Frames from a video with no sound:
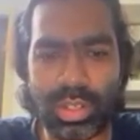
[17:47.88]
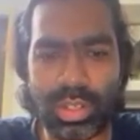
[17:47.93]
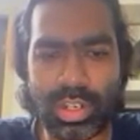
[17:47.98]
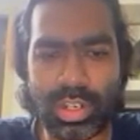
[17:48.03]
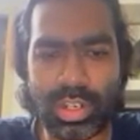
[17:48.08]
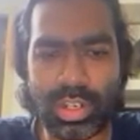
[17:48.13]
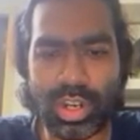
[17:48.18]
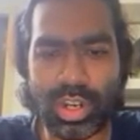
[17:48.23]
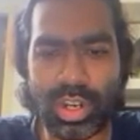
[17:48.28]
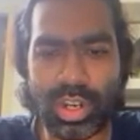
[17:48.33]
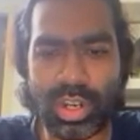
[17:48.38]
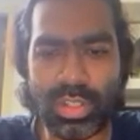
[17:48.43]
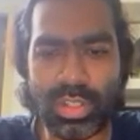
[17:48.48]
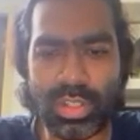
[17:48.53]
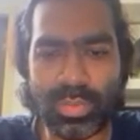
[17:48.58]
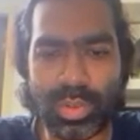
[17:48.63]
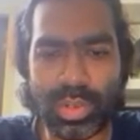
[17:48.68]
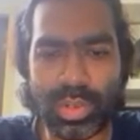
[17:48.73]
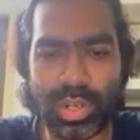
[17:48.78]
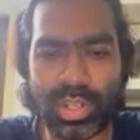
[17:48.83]

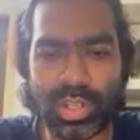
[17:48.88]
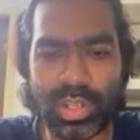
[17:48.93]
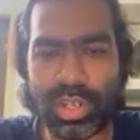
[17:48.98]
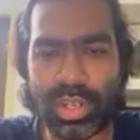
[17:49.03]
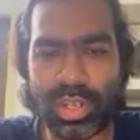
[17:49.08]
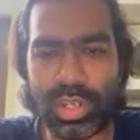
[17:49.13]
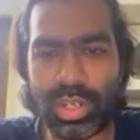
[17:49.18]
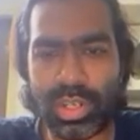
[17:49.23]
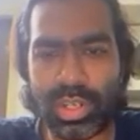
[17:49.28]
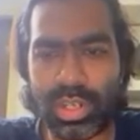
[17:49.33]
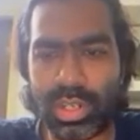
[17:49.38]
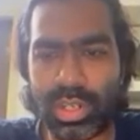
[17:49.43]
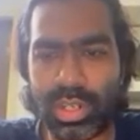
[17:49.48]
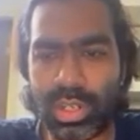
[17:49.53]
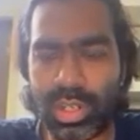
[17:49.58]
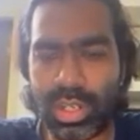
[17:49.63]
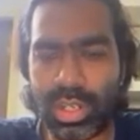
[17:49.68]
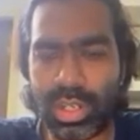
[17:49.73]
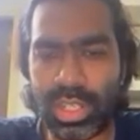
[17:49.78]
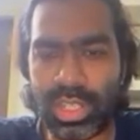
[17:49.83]
Non-responder.
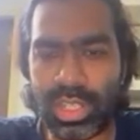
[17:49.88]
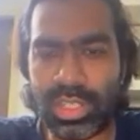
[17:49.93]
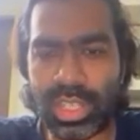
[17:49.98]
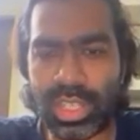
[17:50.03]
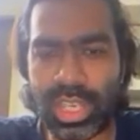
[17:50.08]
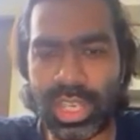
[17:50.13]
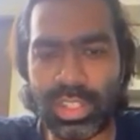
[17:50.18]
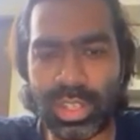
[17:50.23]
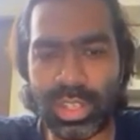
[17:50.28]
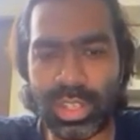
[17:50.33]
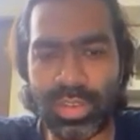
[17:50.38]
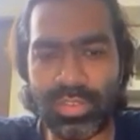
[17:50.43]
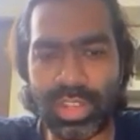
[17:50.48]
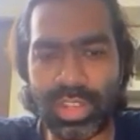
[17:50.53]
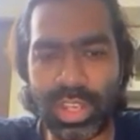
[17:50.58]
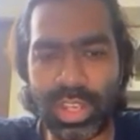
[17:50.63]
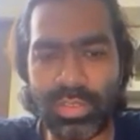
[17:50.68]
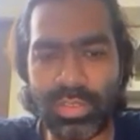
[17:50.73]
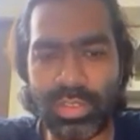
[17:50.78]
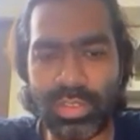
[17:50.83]
In this case, you have to
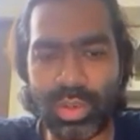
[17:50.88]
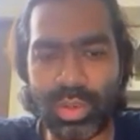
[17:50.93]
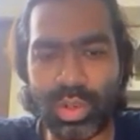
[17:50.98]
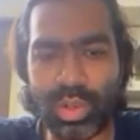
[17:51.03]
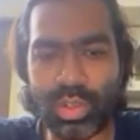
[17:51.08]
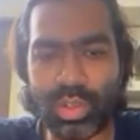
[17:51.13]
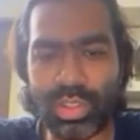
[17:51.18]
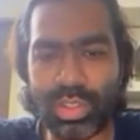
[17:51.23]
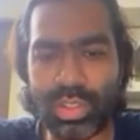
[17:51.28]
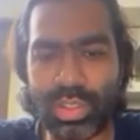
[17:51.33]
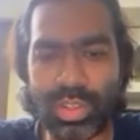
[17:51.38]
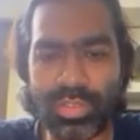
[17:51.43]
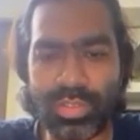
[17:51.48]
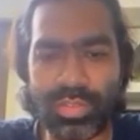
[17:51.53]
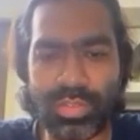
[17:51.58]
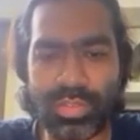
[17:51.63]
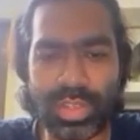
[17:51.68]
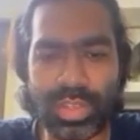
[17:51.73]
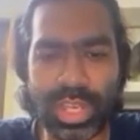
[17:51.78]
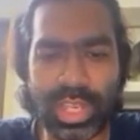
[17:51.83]
give 2 doses of
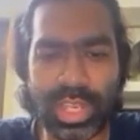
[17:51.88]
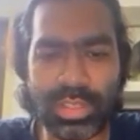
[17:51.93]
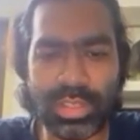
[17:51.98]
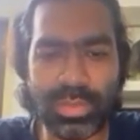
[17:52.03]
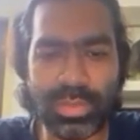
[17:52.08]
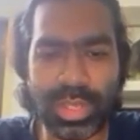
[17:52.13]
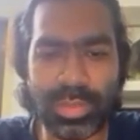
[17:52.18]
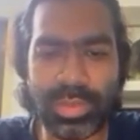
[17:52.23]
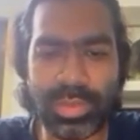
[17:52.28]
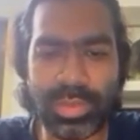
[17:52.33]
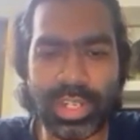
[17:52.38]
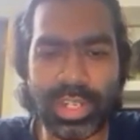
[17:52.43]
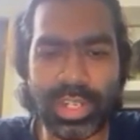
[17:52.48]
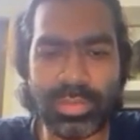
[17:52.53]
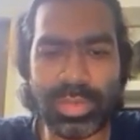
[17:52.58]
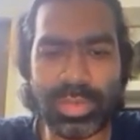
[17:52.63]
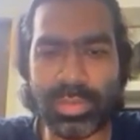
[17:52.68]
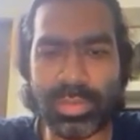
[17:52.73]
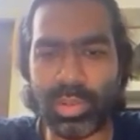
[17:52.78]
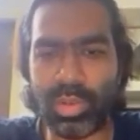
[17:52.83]
hepatitis
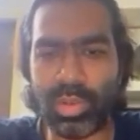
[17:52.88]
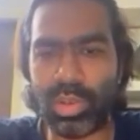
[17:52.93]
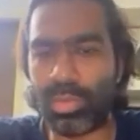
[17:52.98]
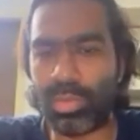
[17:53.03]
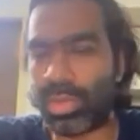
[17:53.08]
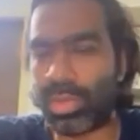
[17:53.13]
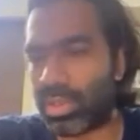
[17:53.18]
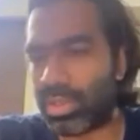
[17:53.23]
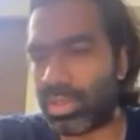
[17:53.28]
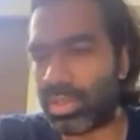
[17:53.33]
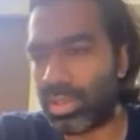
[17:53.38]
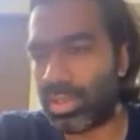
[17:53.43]
B immunoglobulin.